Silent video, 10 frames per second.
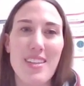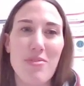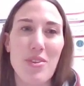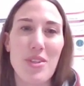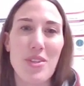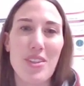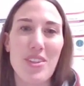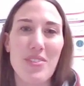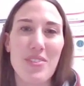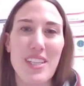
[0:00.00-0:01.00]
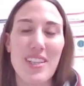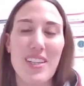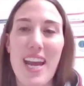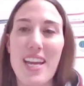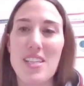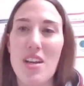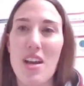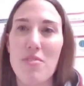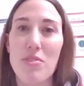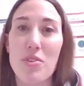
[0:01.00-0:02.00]
for your career. And
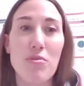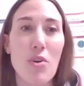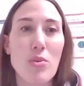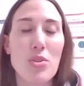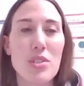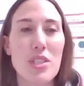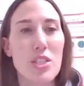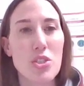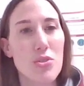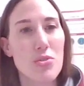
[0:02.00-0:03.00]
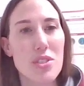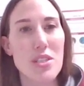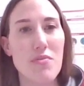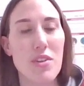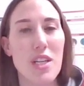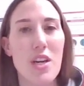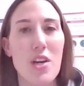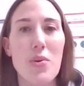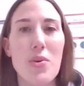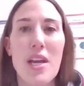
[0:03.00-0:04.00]
for the folks who did choose this
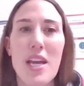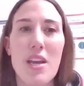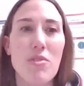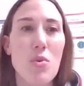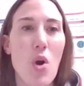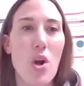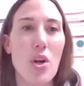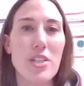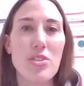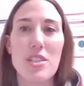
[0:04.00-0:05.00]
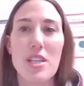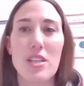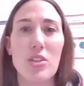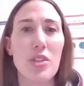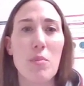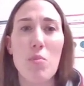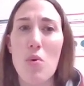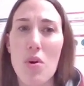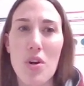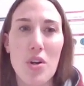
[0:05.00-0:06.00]
video, if you are interested in learning
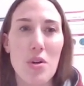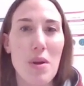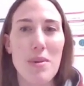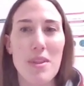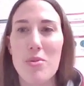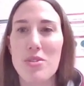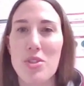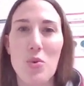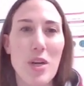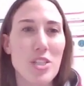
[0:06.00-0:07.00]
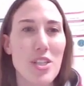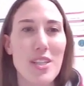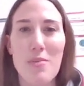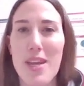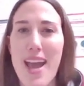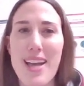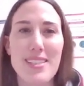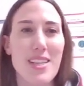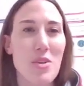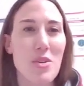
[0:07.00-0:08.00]
more, or maybe there was a question that we
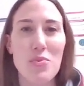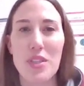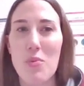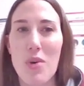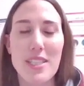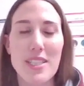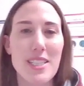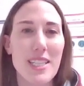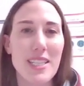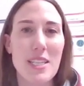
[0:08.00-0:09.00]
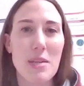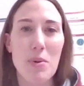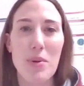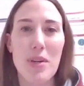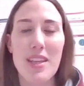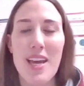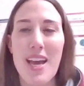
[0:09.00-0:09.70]
asked that you really wanted to dig deeper with,